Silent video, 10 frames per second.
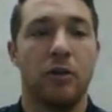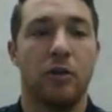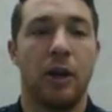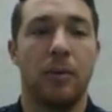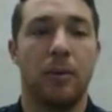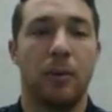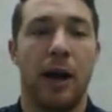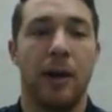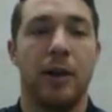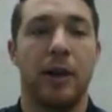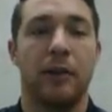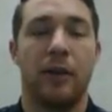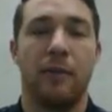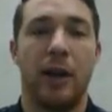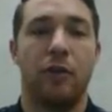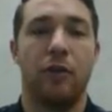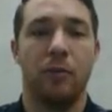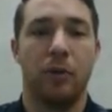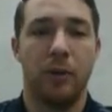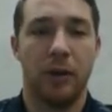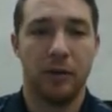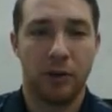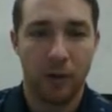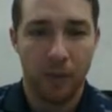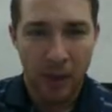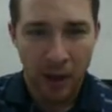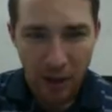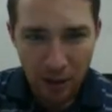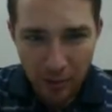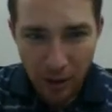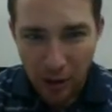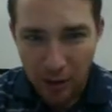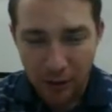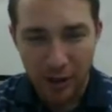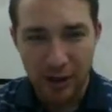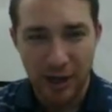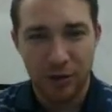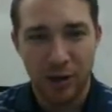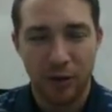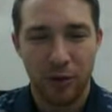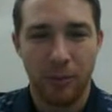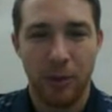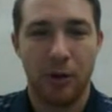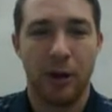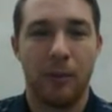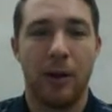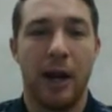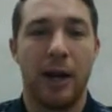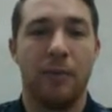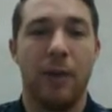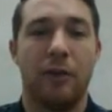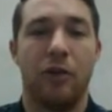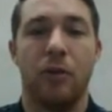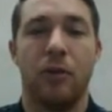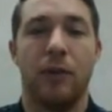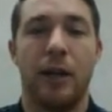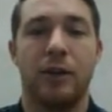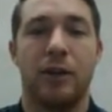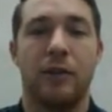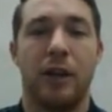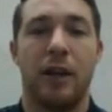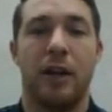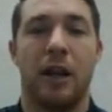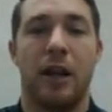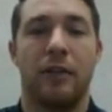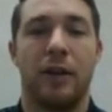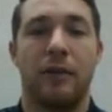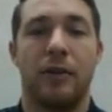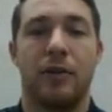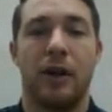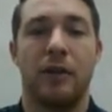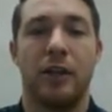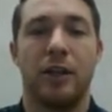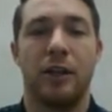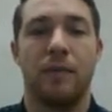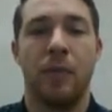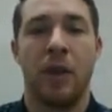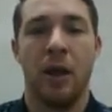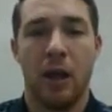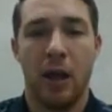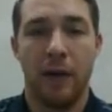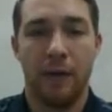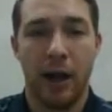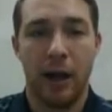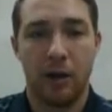double prime because I've made two movements. So a little bit harder to see that triangle in the middle there, but I can make two reflections, again, instead of a translation. If I